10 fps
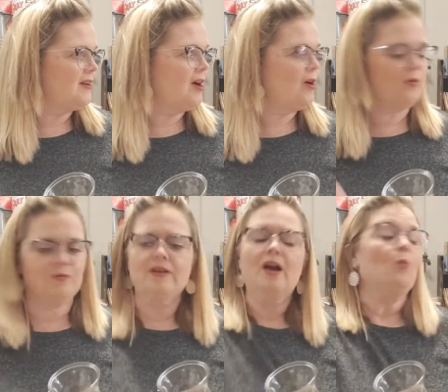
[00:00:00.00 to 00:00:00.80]
Oh,
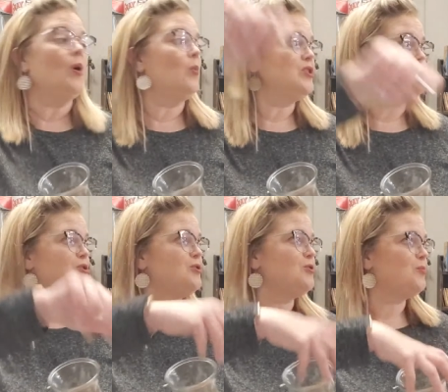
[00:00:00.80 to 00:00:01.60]
well, when you
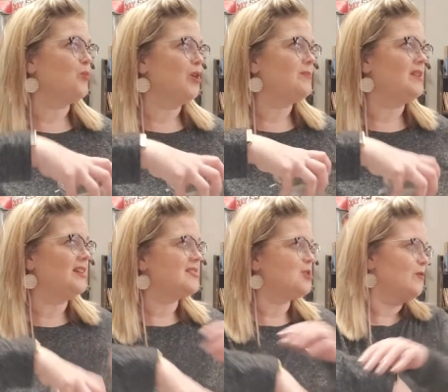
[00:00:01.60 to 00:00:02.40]
do bring the
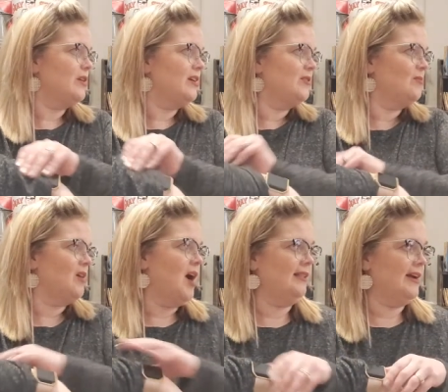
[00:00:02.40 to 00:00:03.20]
list over in the
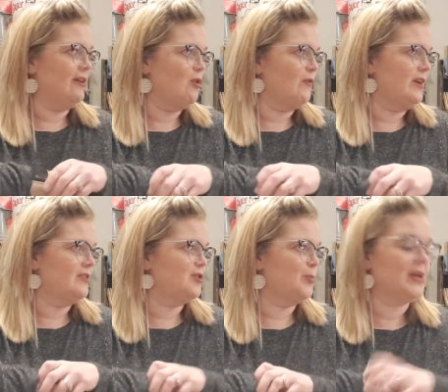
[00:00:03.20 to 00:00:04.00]
highlighter over here
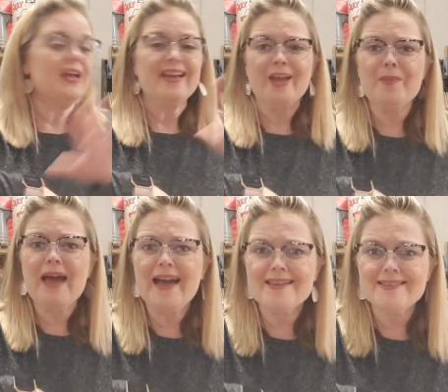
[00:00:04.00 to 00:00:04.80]
to me, Emma
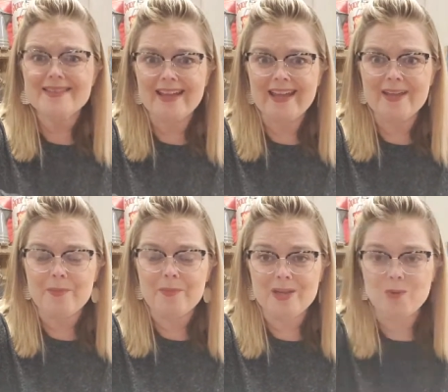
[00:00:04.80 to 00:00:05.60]
has a
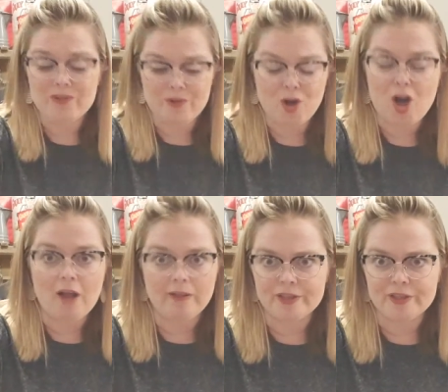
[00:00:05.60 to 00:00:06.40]
meeting with her
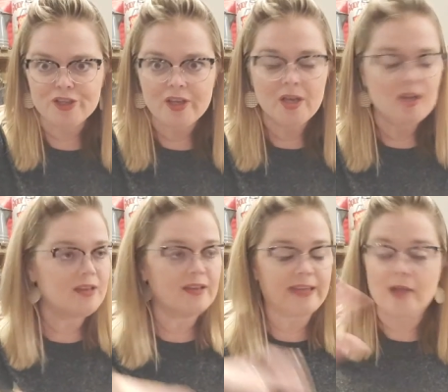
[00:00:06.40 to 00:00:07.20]
college
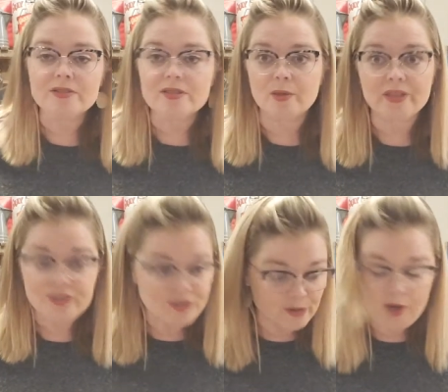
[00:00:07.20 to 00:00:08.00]
counselor because, you know, the